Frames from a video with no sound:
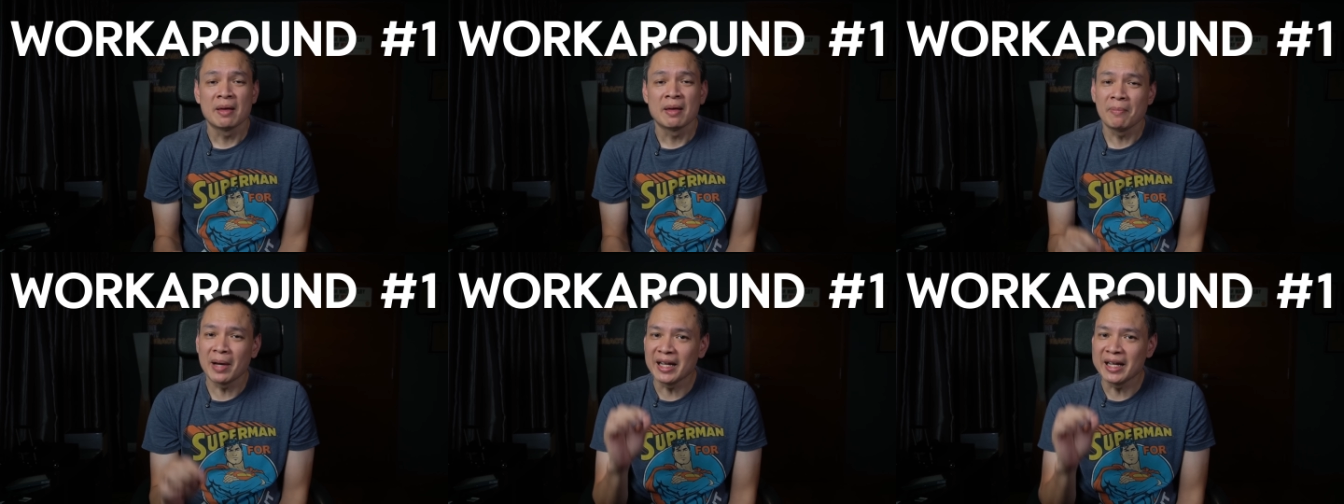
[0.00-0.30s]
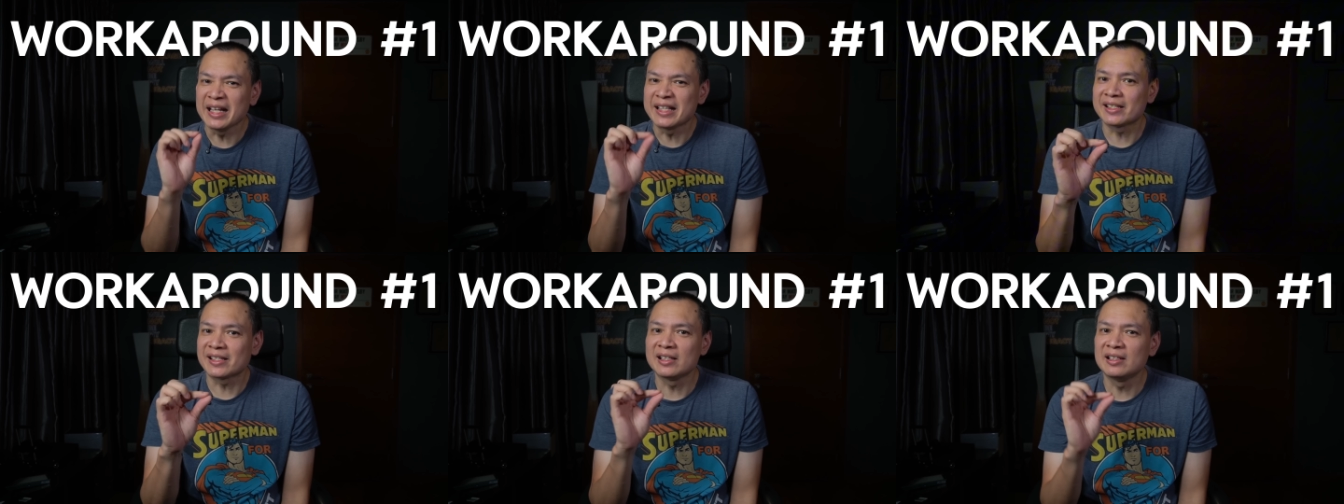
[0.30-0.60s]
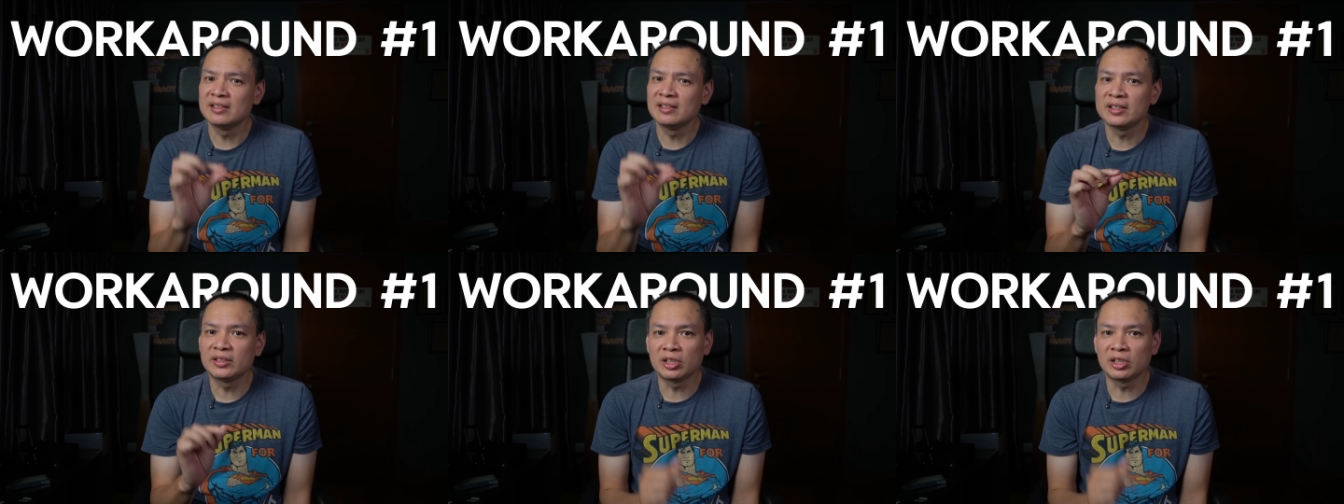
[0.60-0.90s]
But it's a
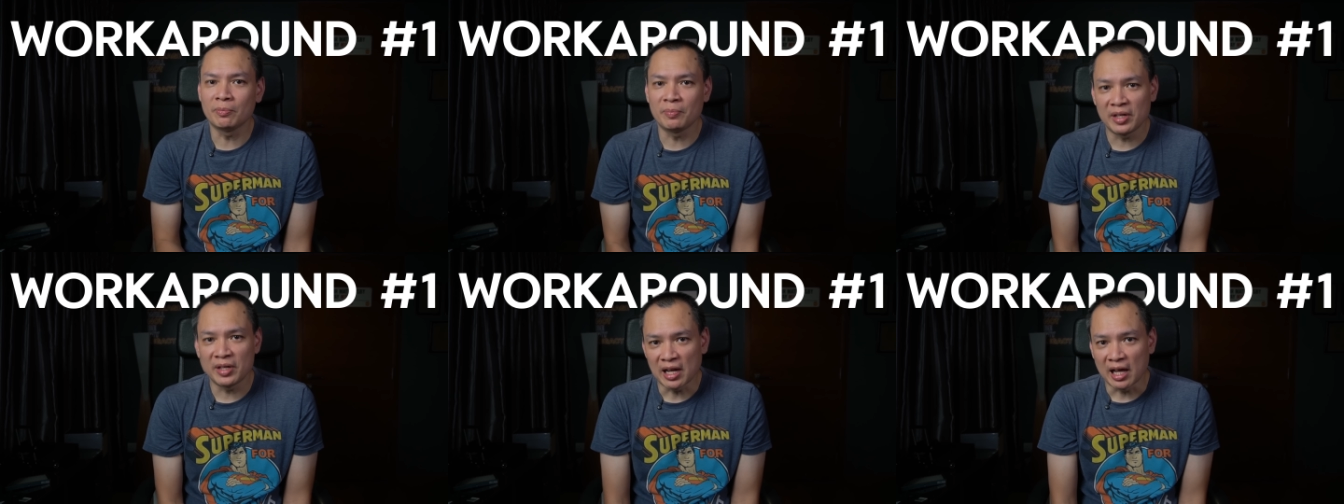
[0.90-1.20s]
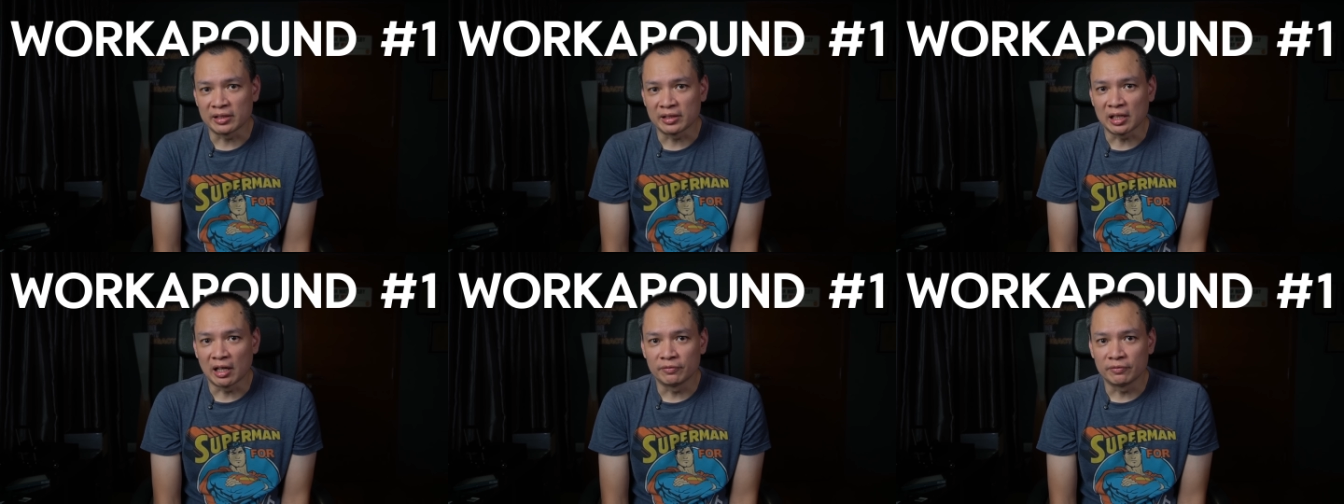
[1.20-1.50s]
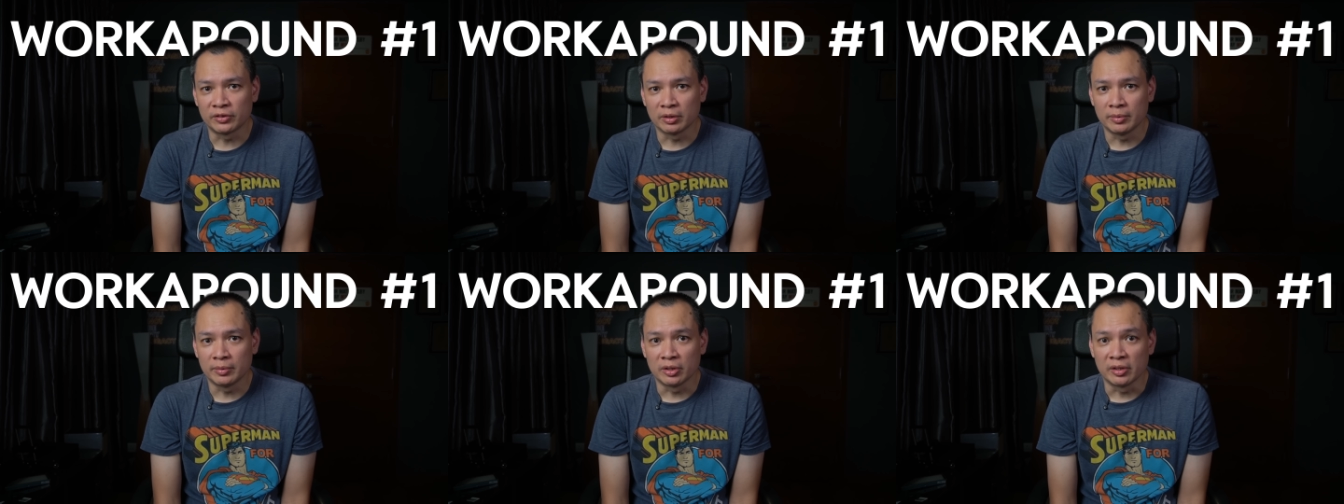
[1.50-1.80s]
little bit
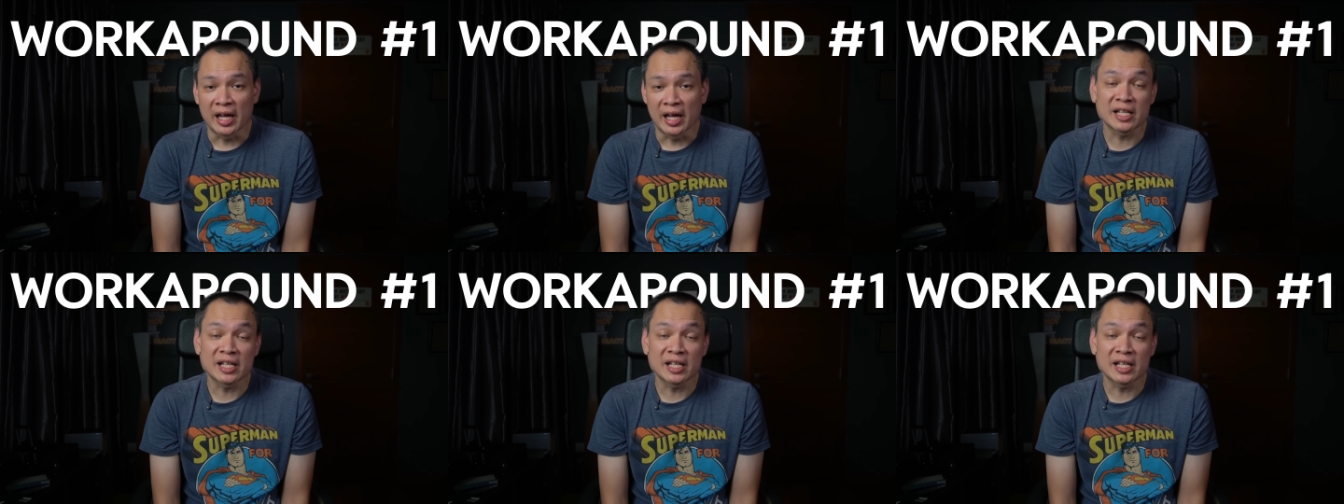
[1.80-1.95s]
uncomfortable,